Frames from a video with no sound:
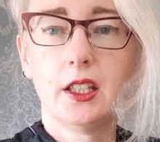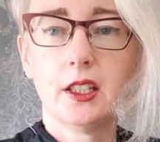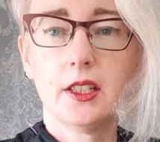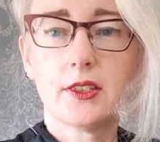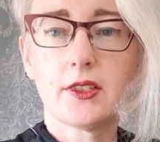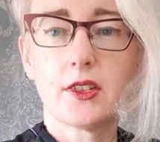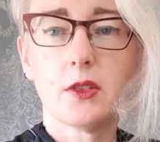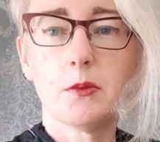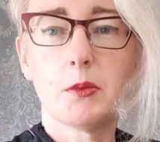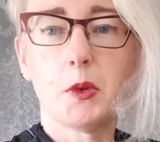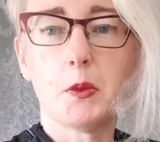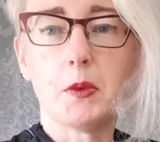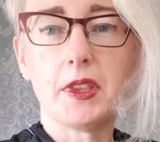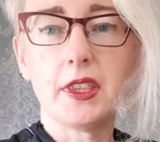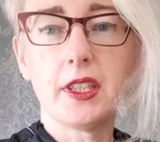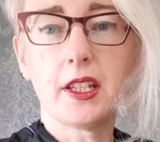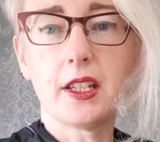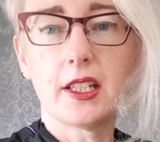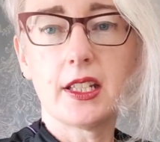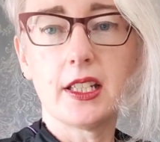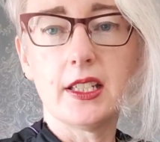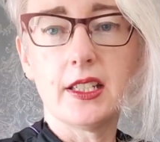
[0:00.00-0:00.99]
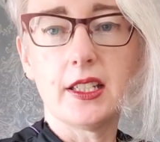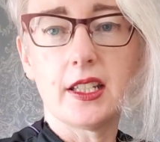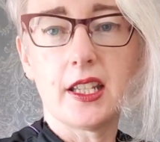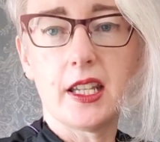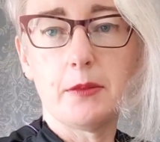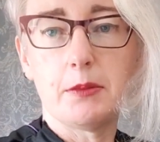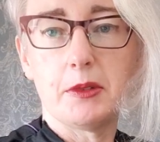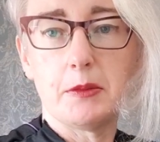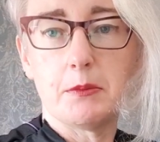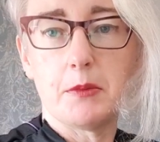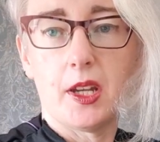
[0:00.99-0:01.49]
So, but one thing I need to
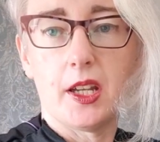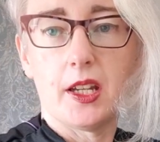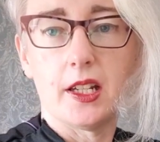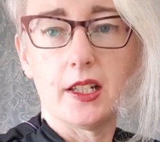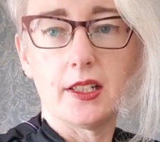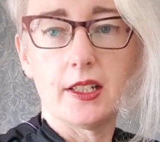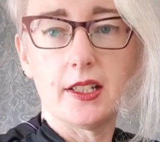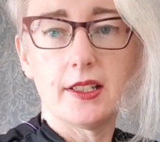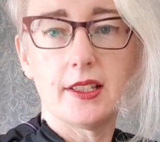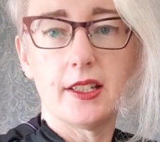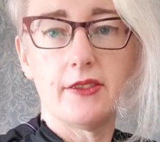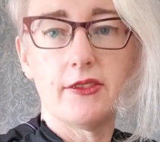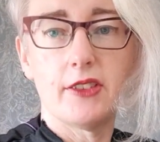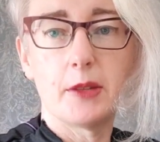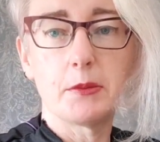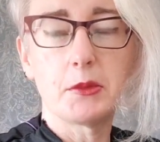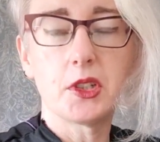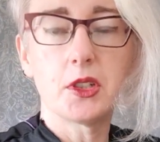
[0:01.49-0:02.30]
keep in mind is if I'm